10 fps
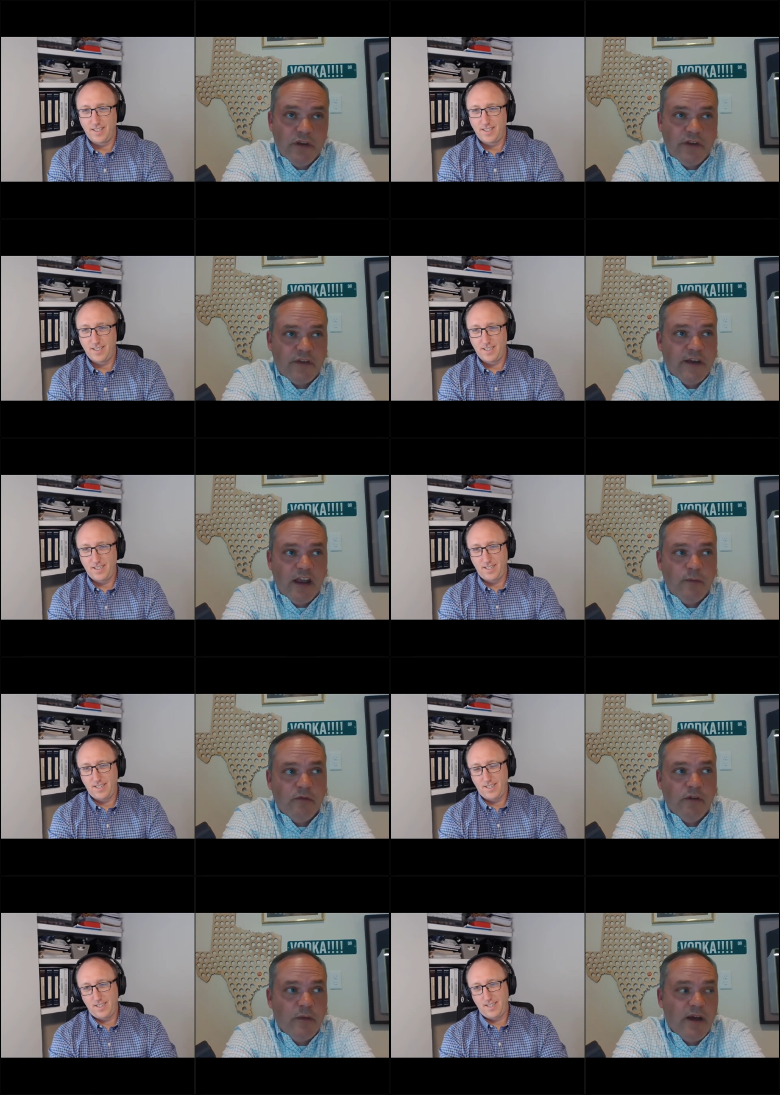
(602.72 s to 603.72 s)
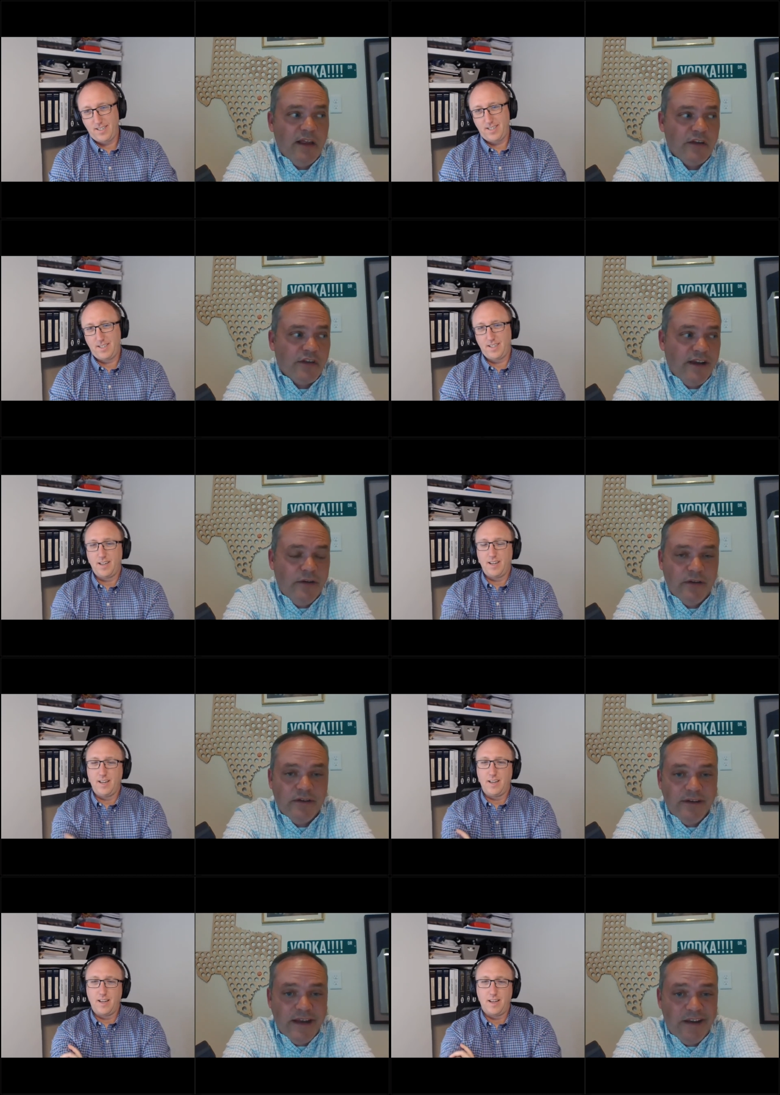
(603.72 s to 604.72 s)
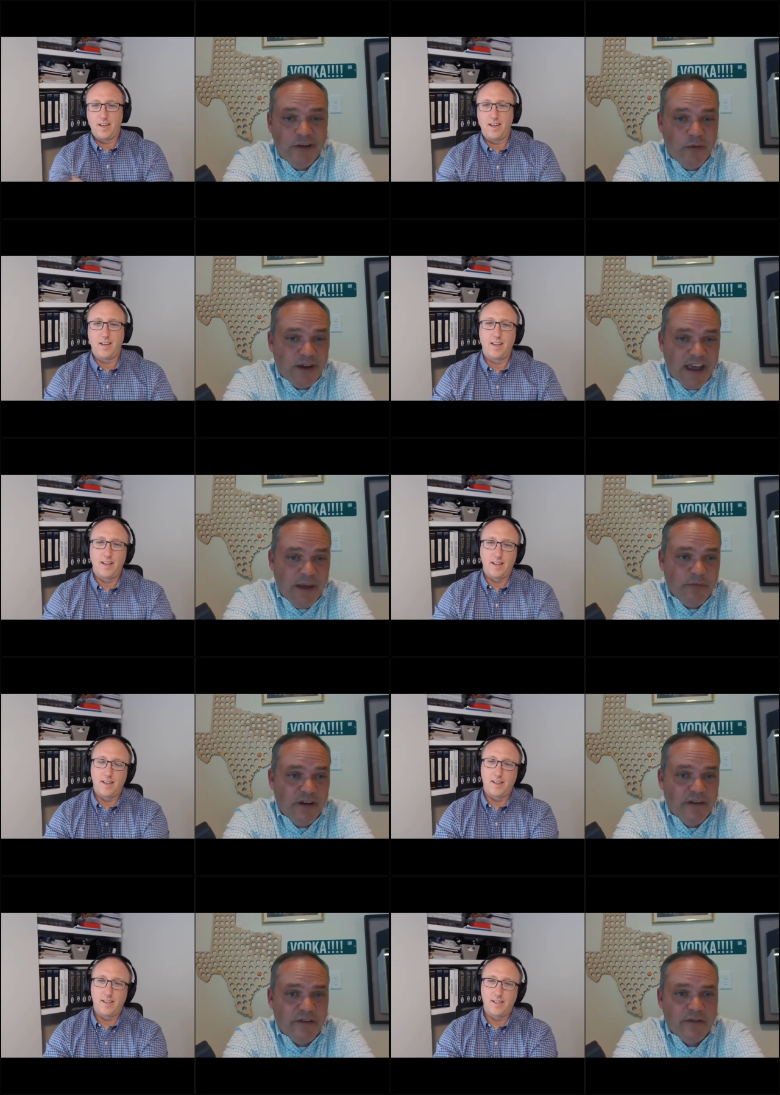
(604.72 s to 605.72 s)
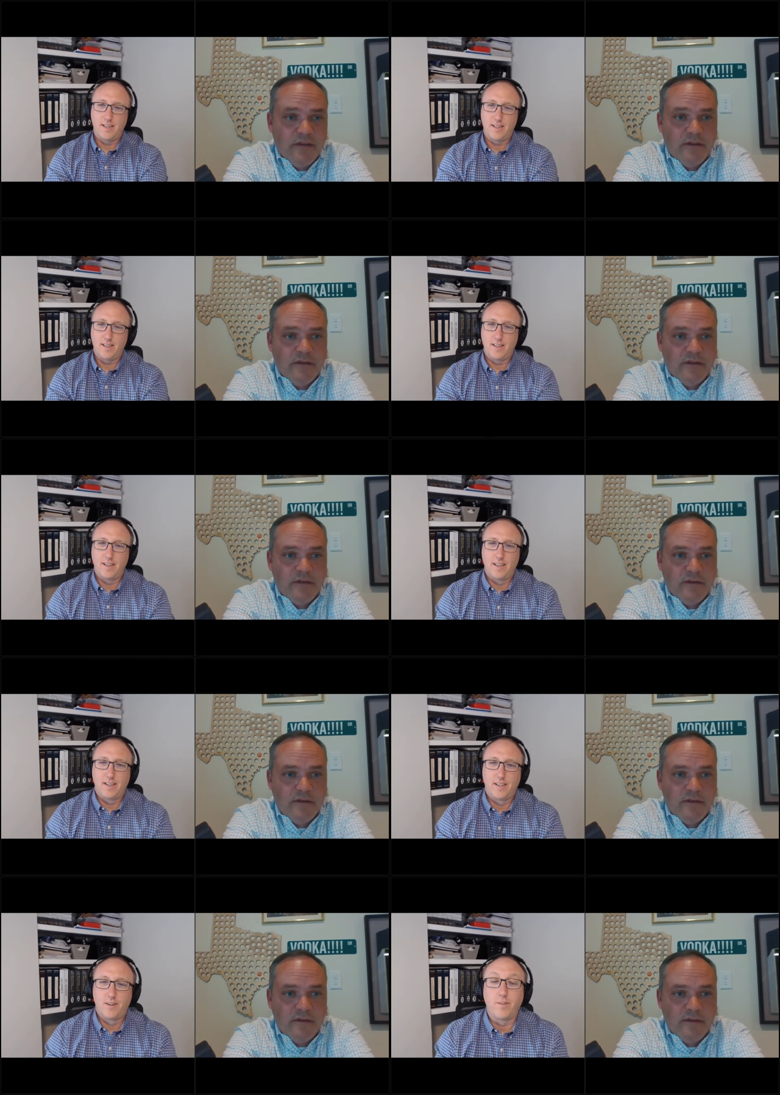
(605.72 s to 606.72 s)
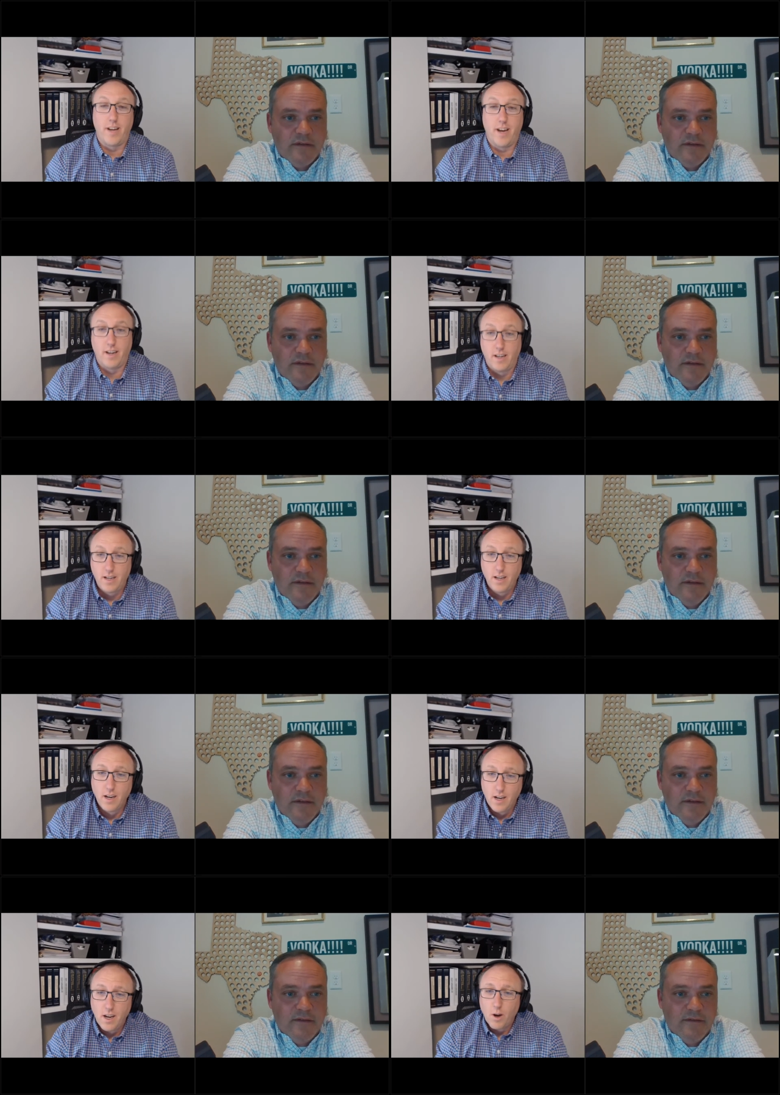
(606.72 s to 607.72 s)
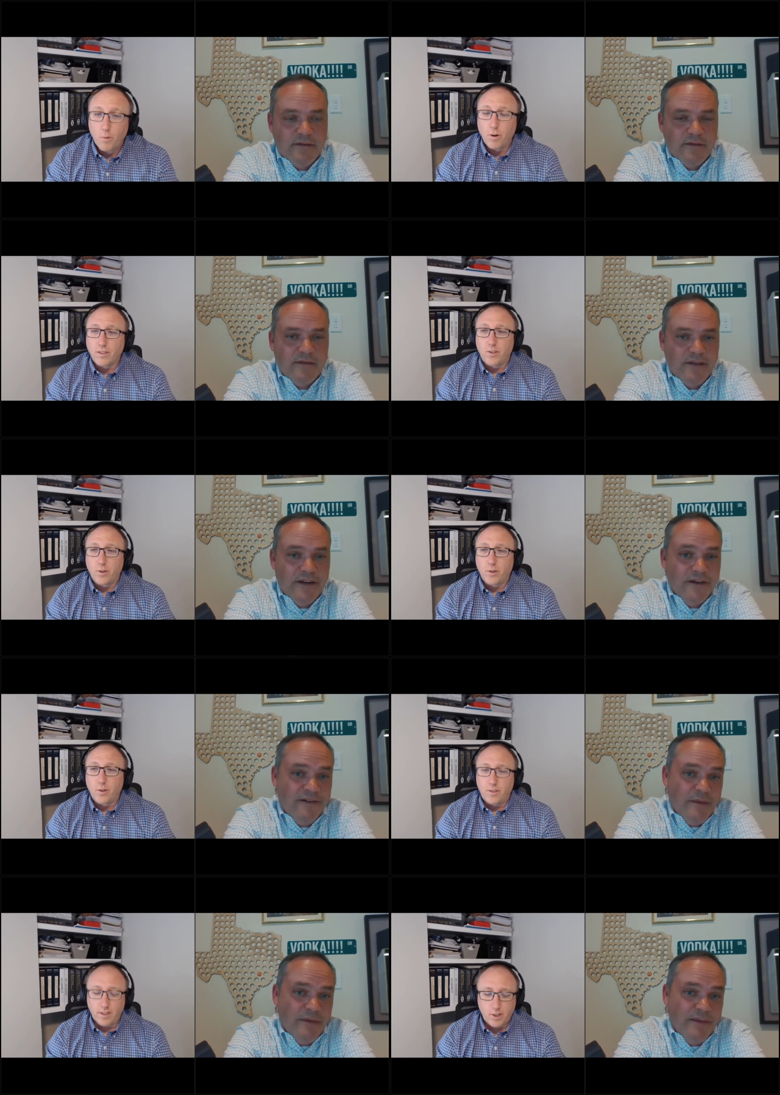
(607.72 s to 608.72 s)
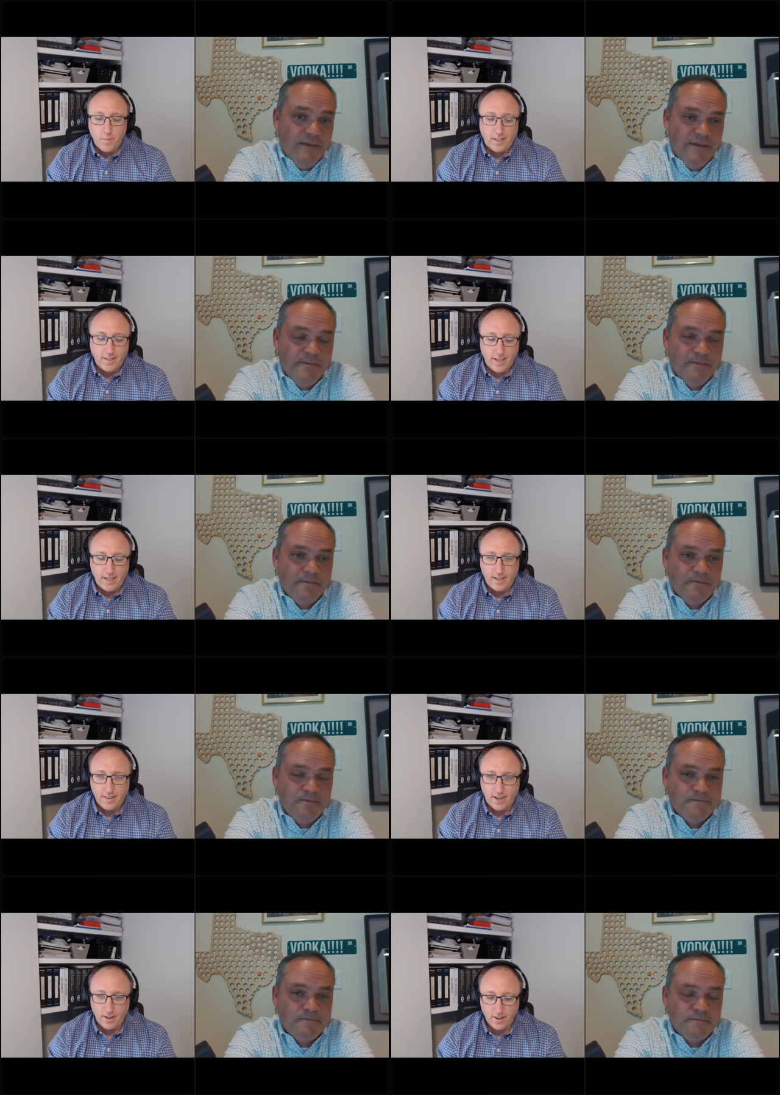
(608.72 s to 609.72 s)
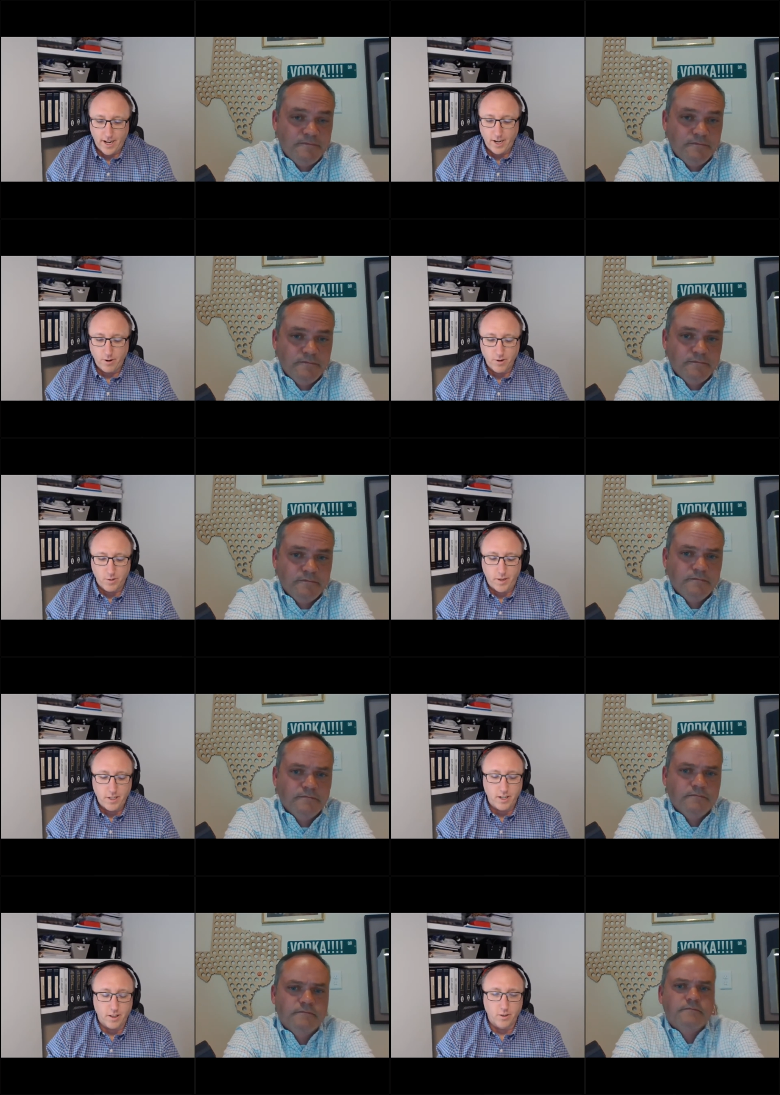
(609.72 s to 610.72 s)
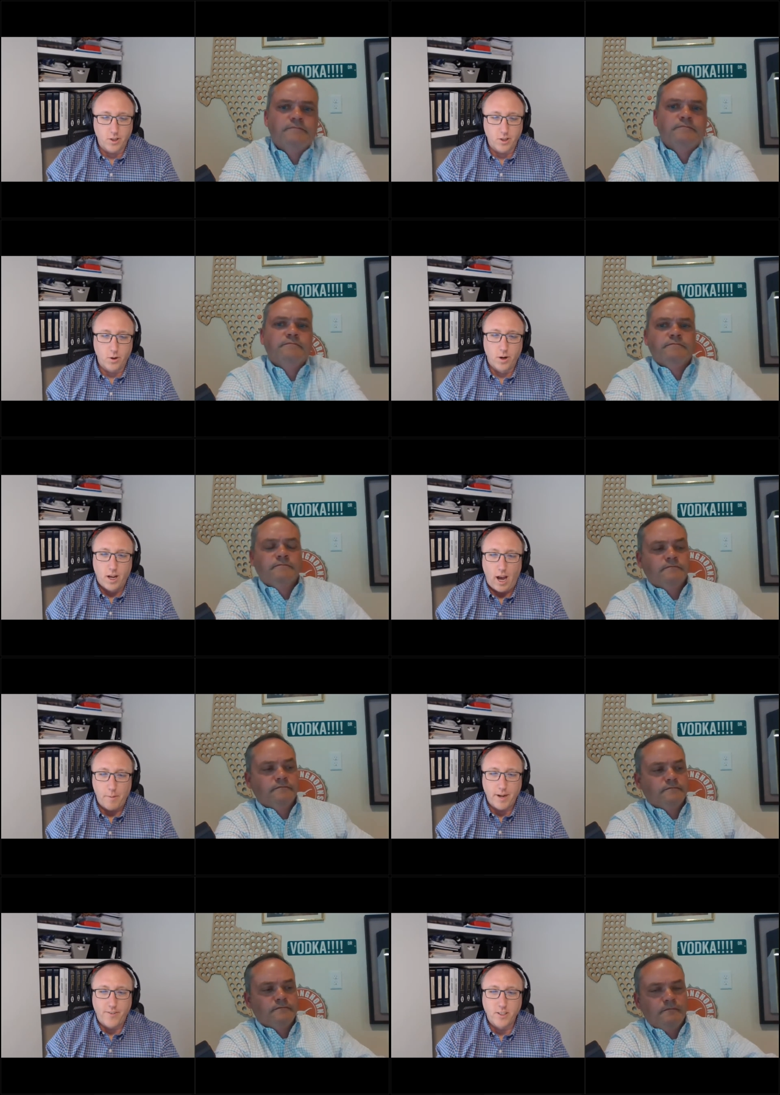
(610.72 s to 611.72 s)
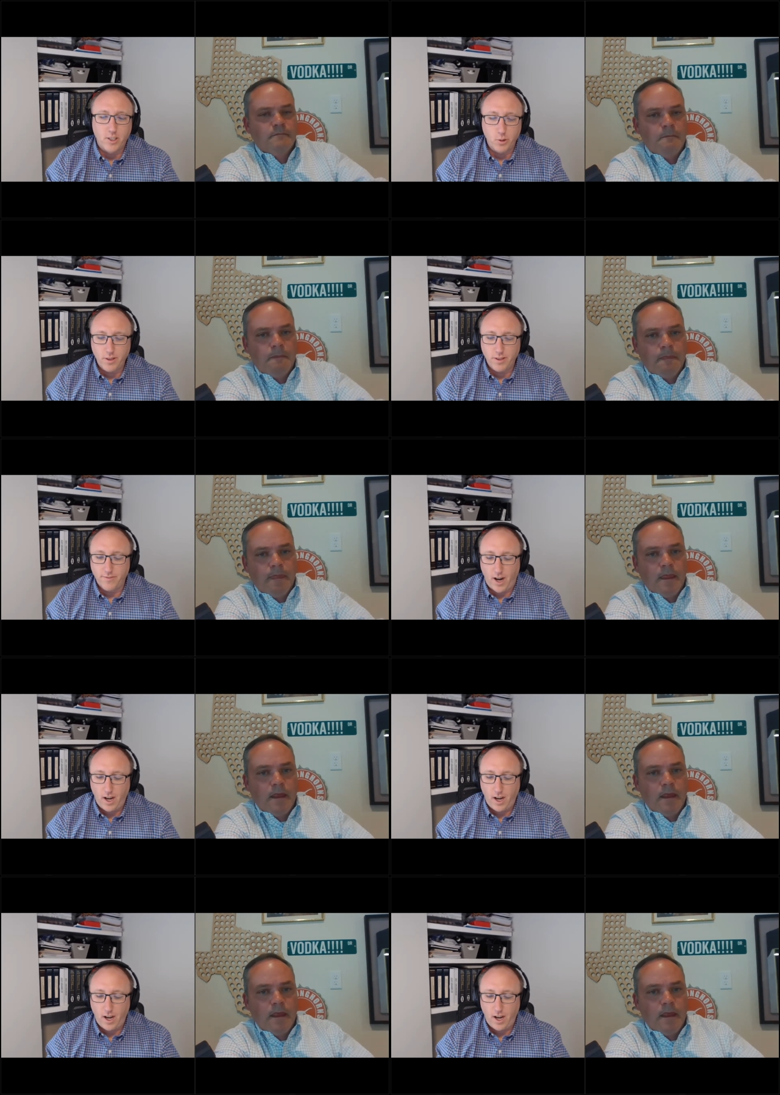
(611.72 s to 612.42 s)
Speaker 1: in real estate. I could be really polished, and I could not know what a cap rate is.
Speaker 2: Yeah. Well, so you know, so let's go back to that that other guy you were just mentioning though. So I mean, if he's doing the